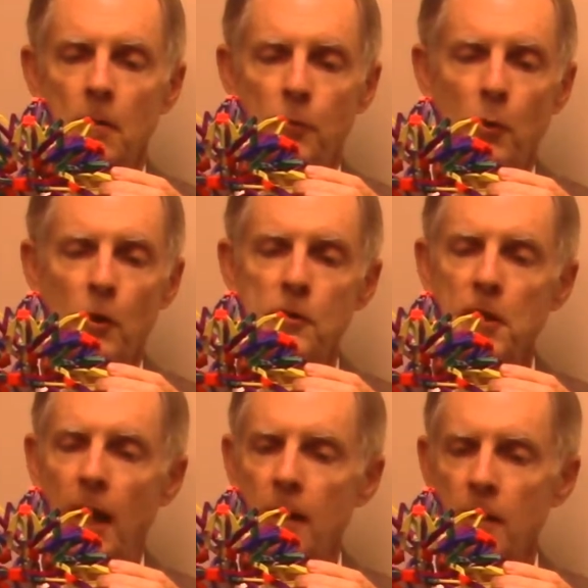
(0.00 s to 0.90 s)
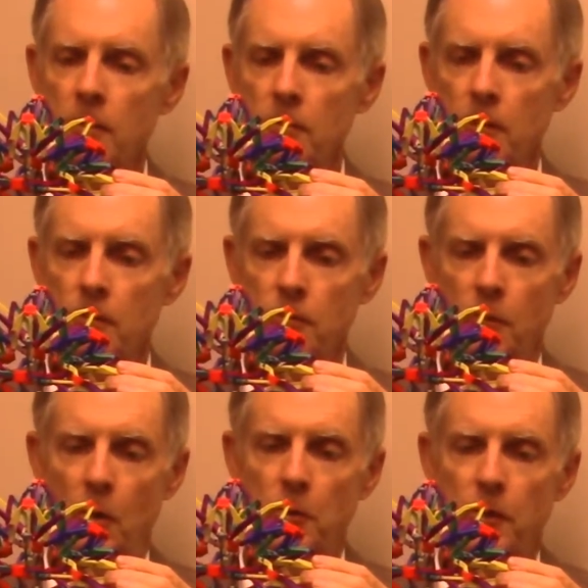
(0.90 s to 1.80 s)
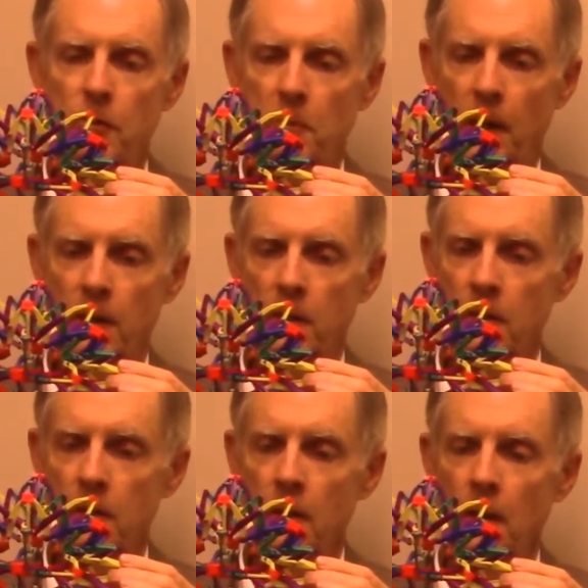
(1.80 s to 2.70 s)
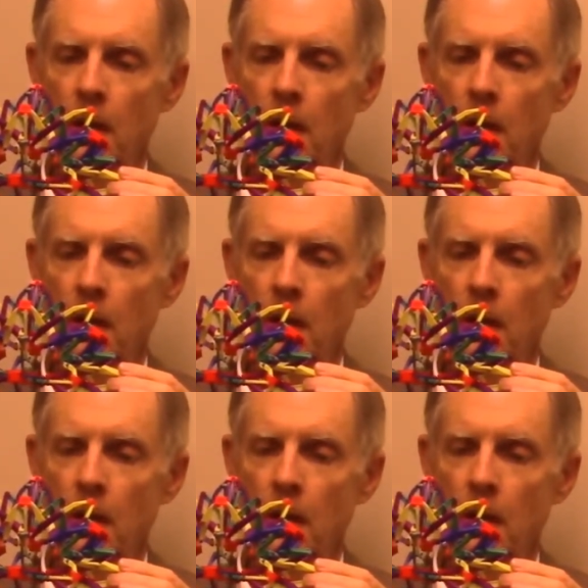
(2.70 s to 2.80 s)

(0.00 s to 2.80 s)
30 seconds and it's slowly expanding,